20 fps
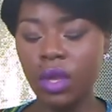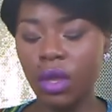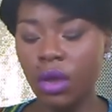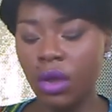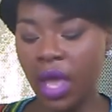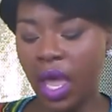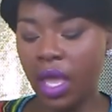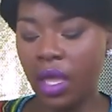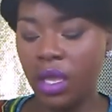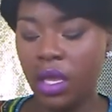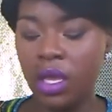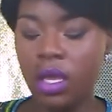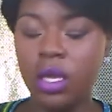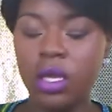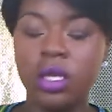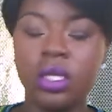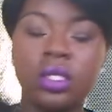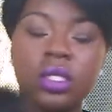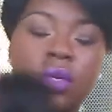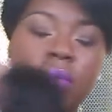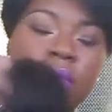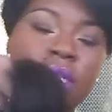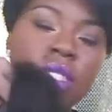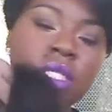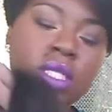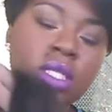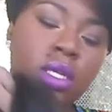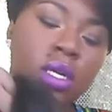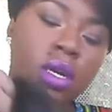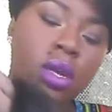Okay, so we're
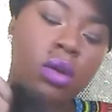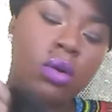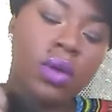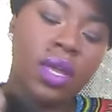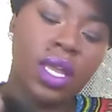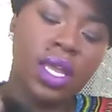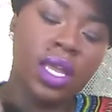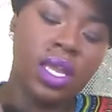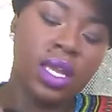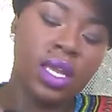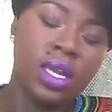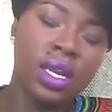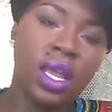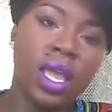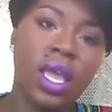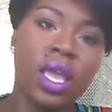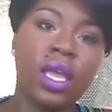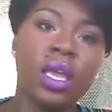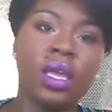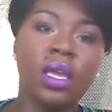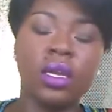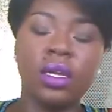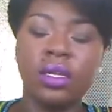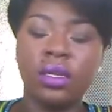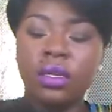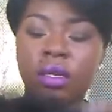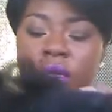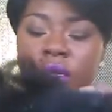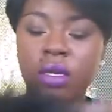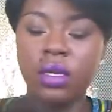just going to go ahead
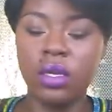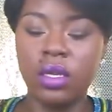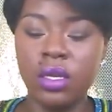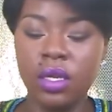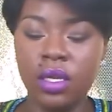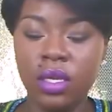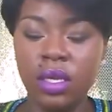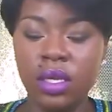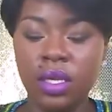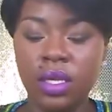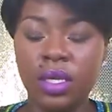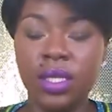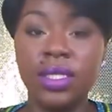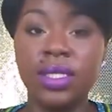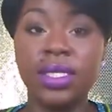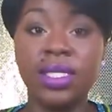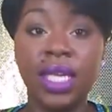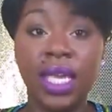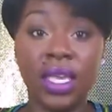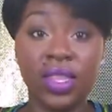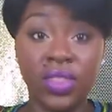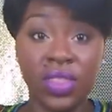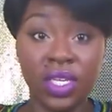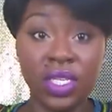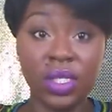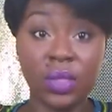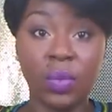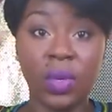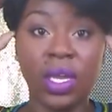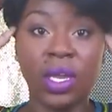and take
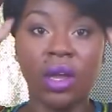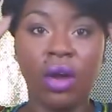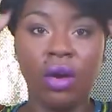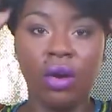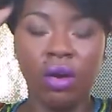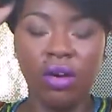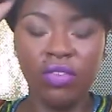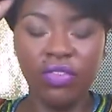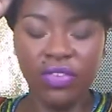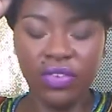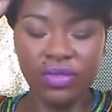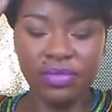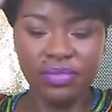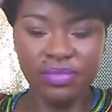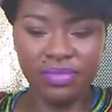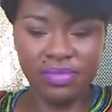this wig off.